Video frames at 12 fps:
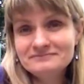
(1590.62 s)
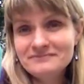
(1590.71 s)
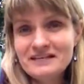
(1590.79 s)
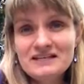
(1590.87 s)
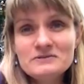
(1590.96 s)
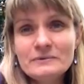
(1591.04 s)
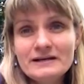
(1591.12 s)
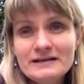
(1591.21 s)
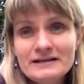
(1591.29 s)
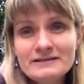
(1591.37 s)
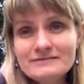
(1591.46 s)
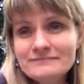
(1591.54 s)
It is what it
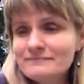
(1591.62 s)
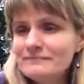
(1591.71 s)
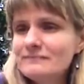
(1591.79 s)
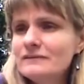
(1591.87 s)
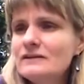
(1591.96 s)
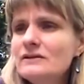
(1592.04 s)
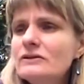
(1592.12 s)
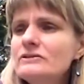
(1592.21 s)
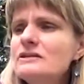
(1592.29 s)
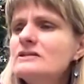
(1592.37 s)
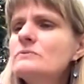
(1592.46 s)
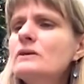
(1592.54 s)
is. The yarn
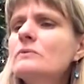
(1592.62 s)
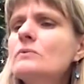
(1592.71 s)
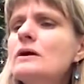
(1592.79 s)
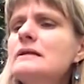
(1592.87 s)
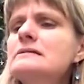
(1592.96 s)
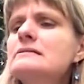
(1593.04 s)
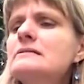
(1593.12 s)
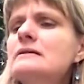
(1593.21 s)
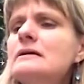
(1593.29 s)
does what it wants.